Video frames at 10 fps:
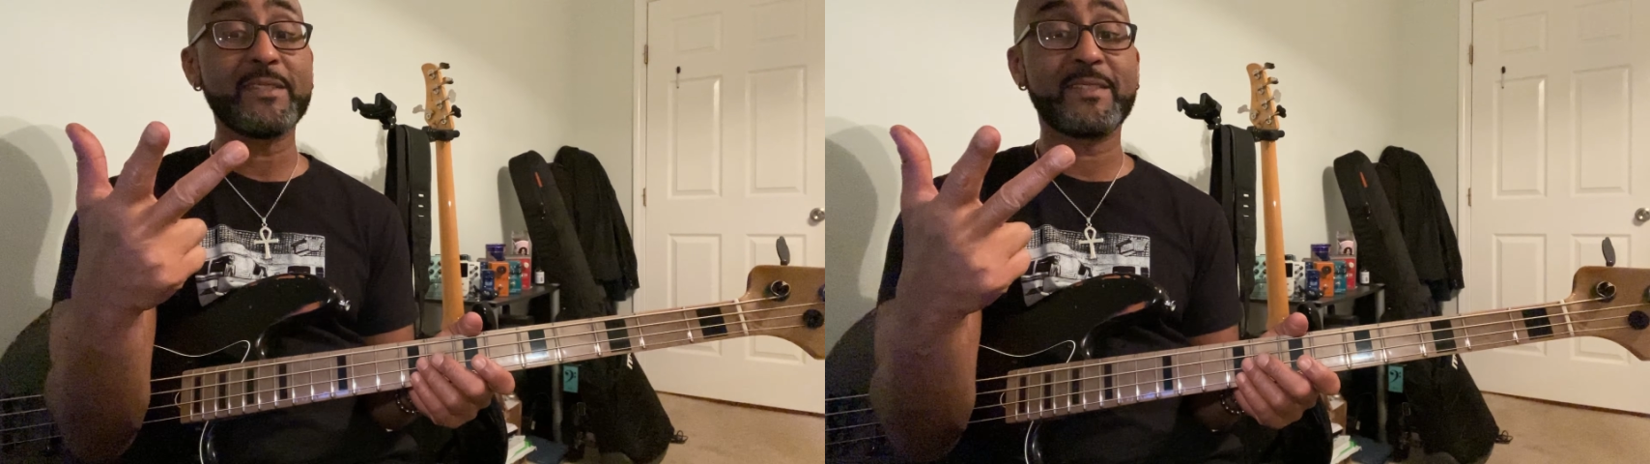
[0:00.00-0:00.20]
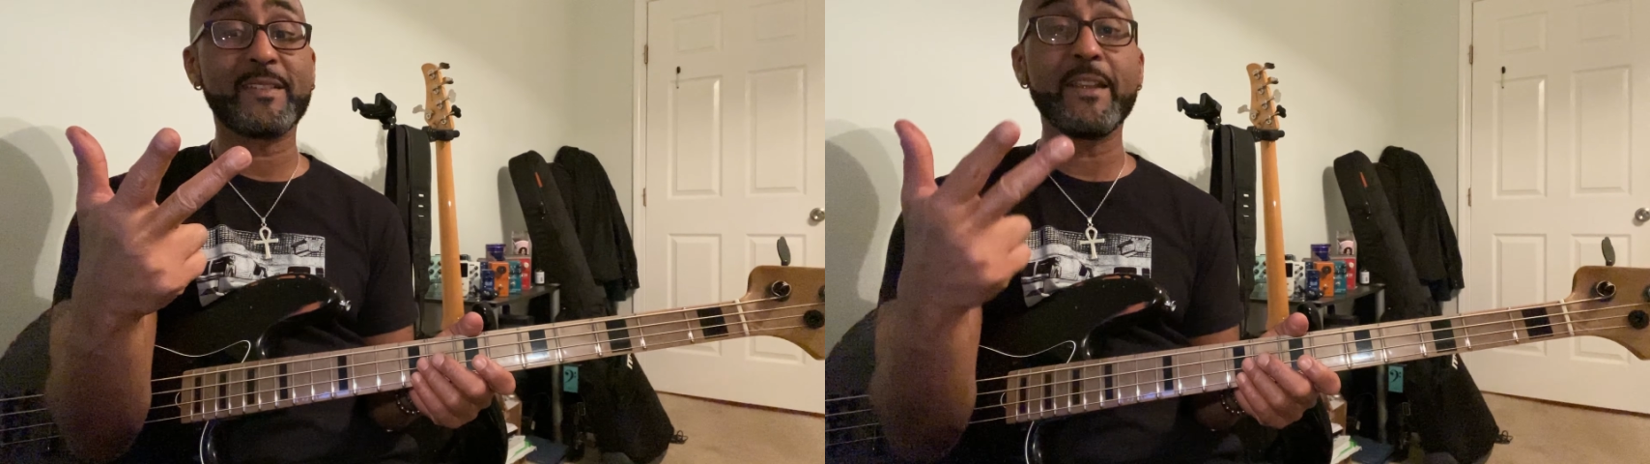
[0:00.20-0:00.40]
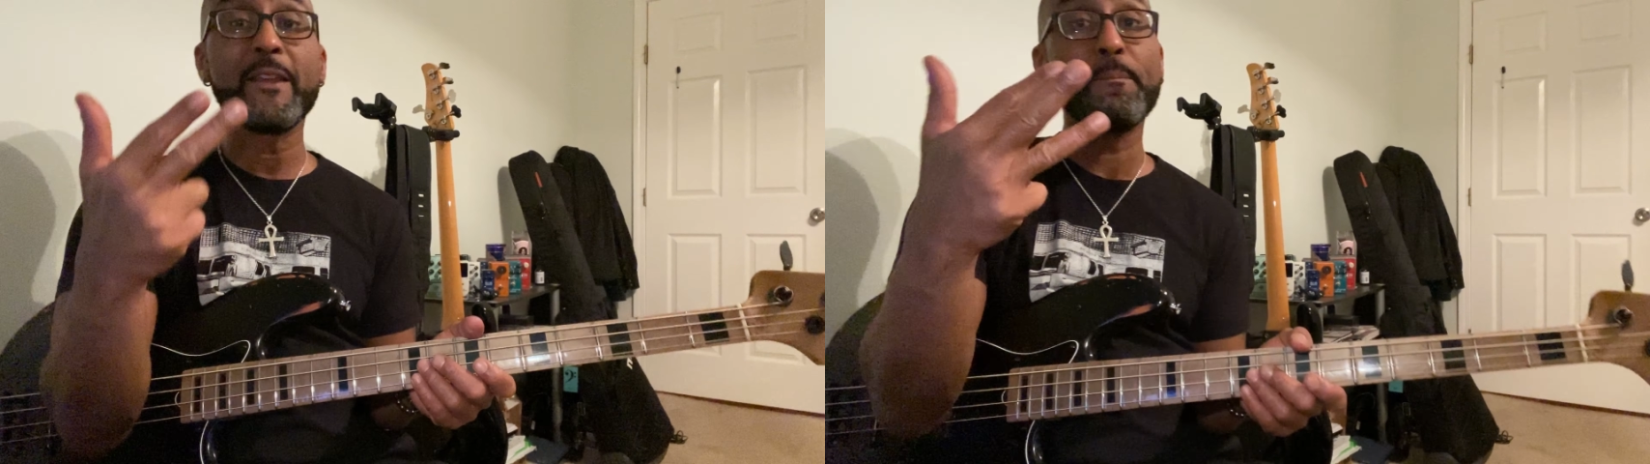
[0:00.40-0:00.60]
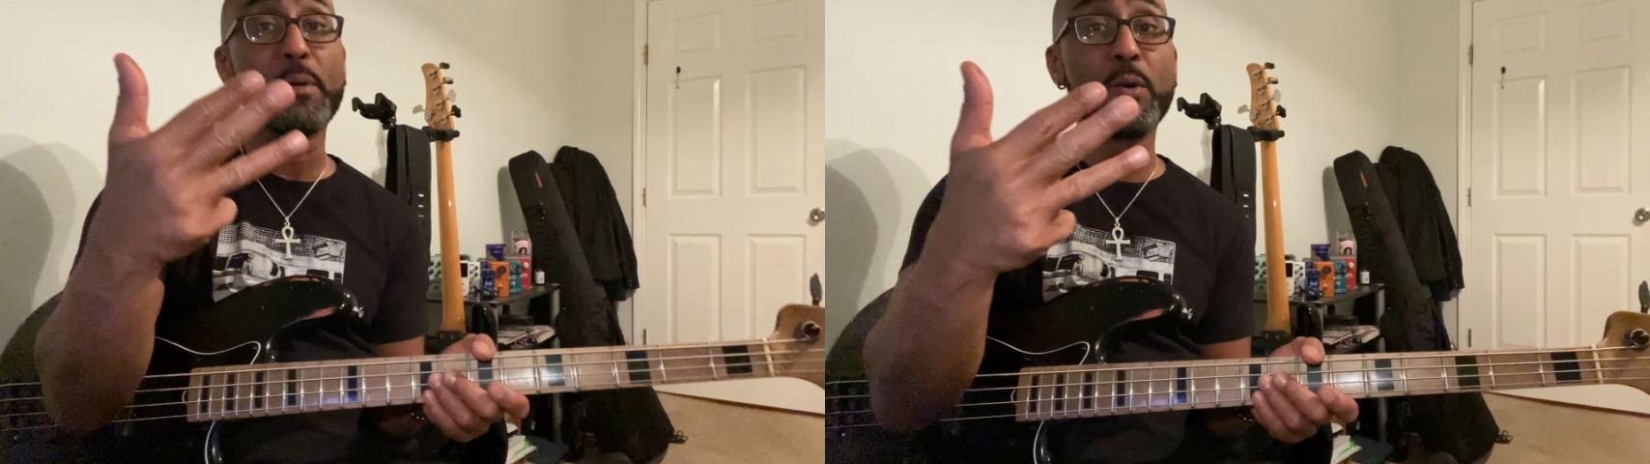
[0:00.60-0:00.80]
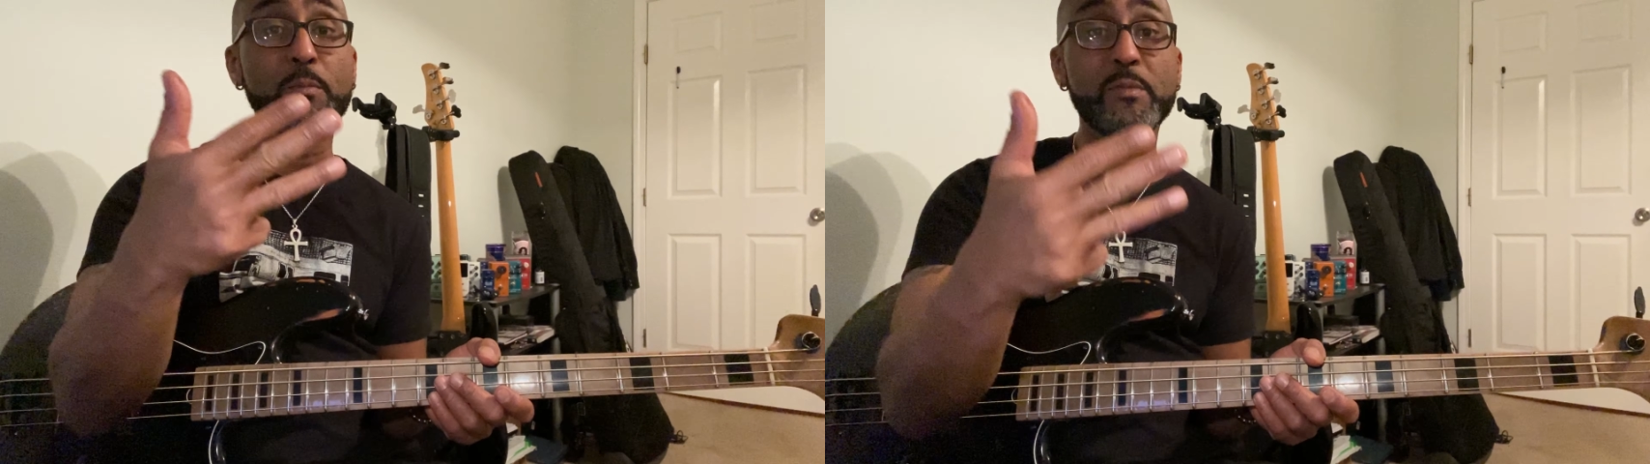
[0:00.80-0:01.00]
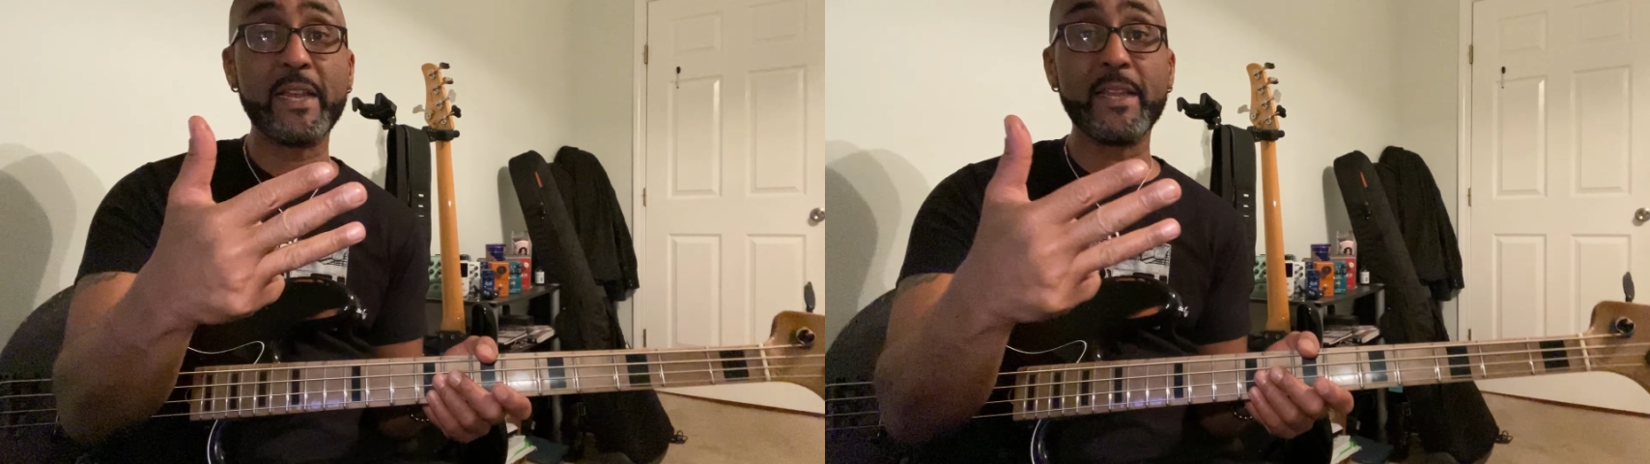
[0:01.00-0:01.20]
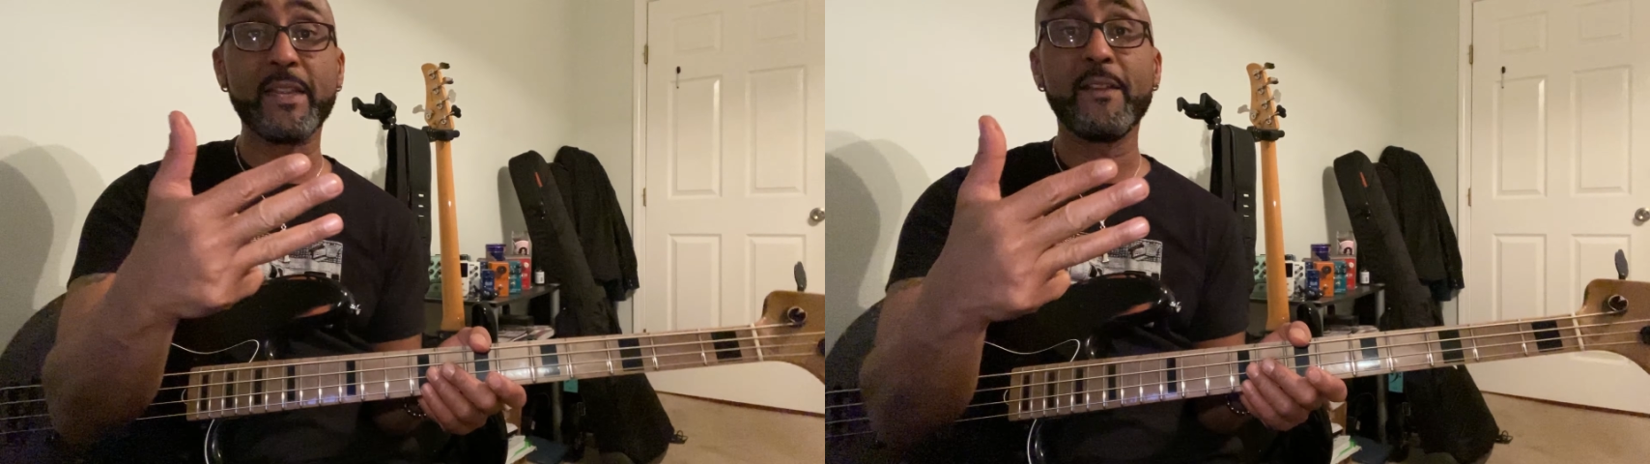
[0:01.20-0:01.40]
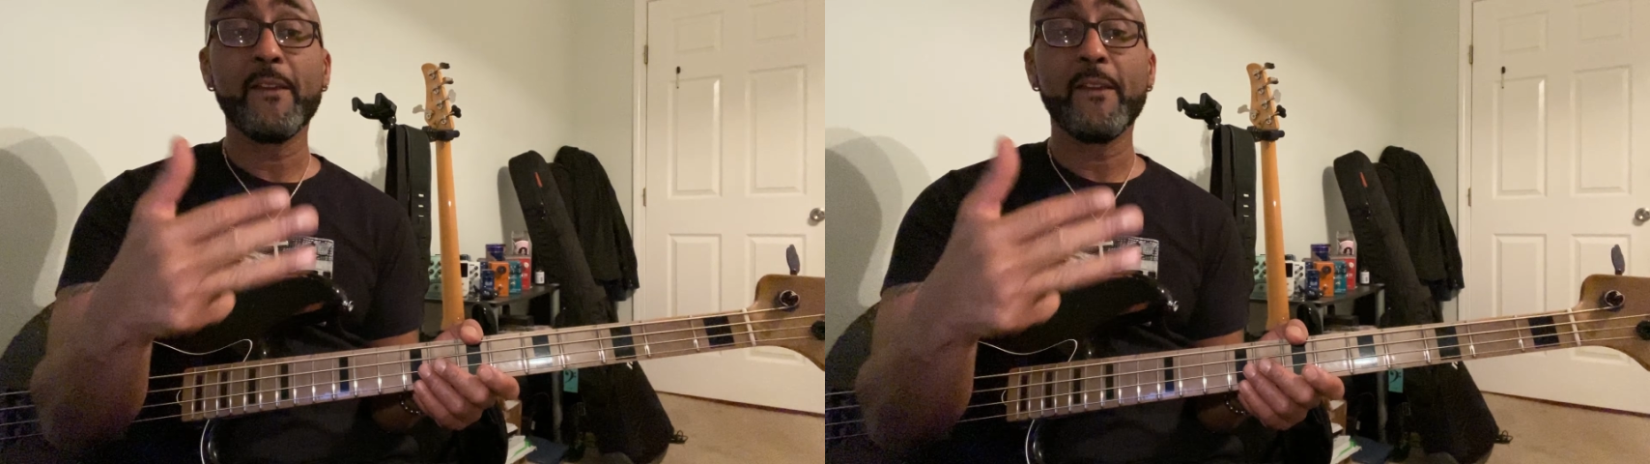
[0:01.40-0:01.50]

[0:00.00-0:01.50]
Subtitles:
C, boom, D.